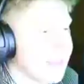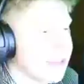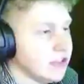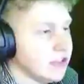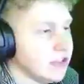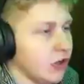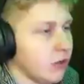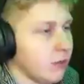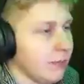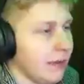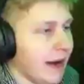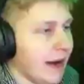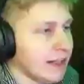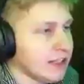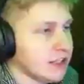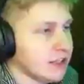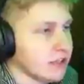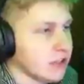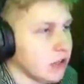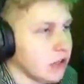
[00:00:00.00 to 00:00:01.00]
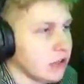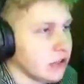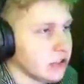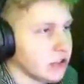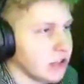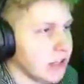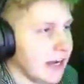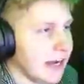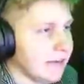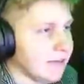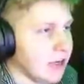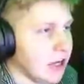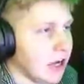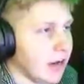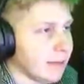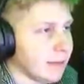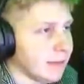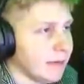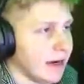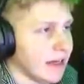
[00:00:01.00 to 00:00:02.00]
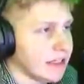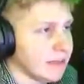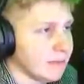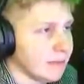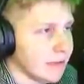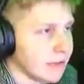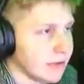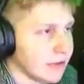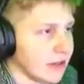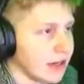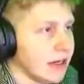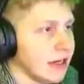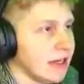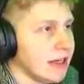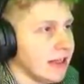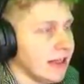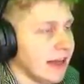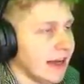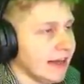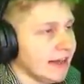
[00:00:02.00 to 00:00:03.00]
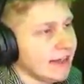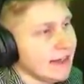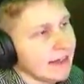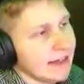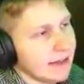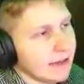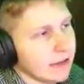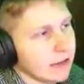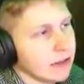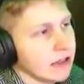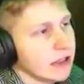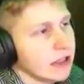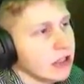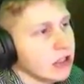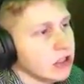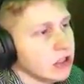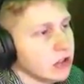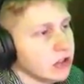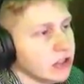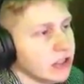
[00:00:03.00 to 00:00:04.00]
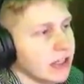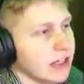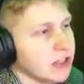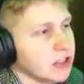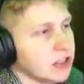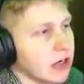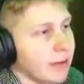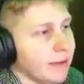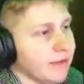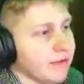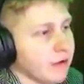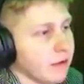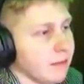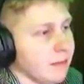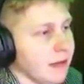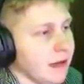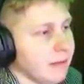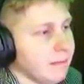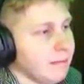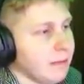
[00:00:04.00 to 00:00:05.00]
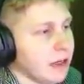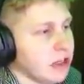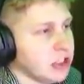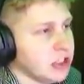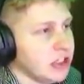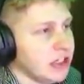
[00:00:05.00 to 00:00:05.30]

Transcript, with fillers: it's no match as long as you have an optimized build like here. So she didn't drop it for me, but